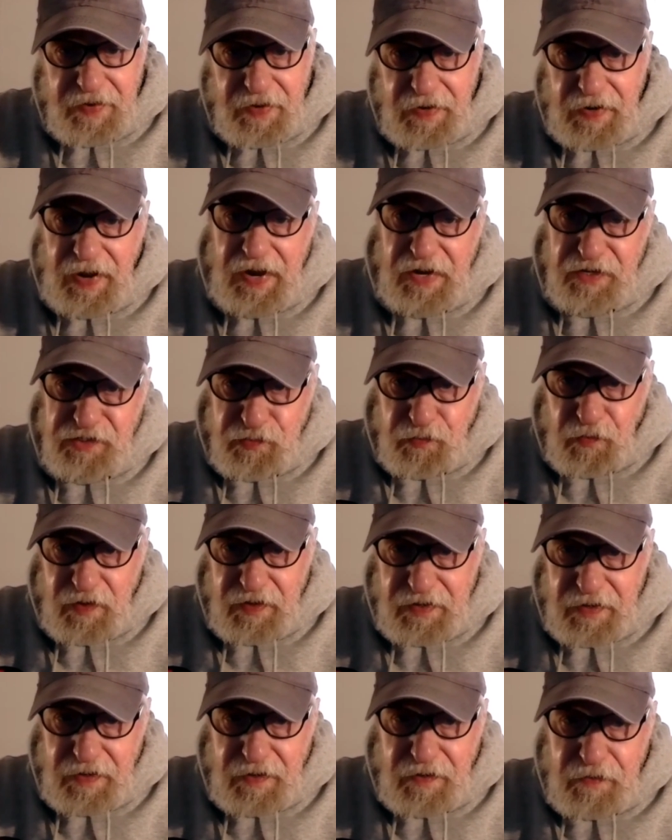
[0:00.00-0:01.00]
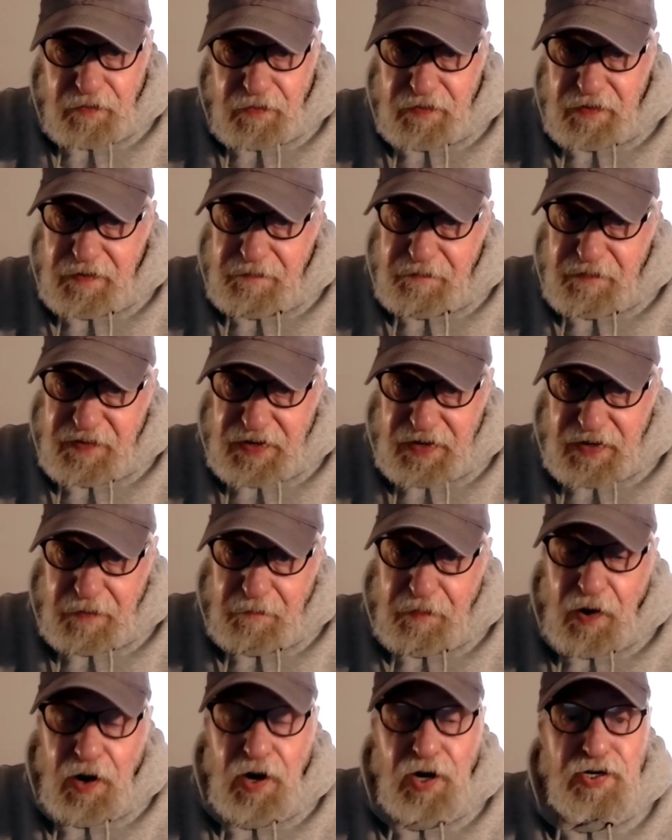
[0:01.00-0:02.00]
Last one included
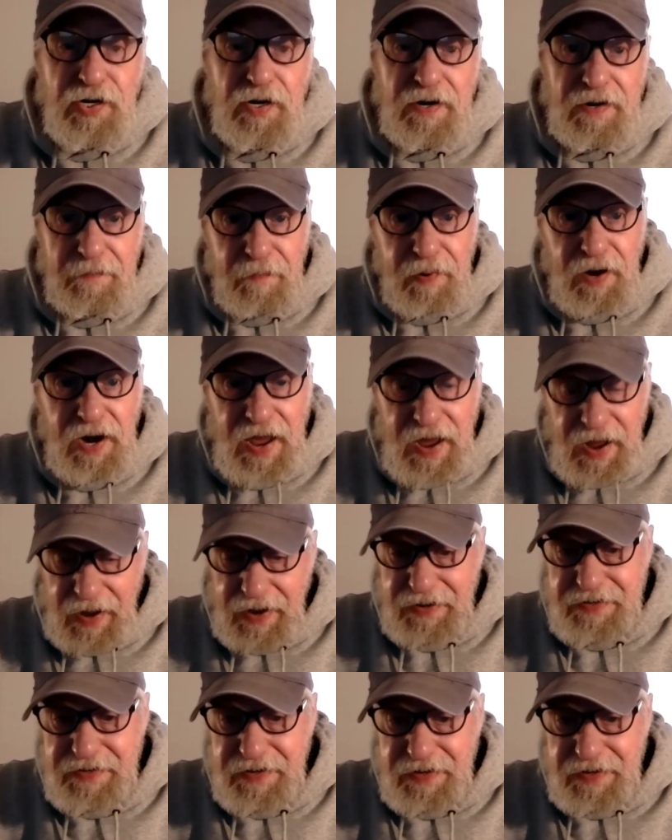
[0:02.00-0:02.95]
being partially blocked.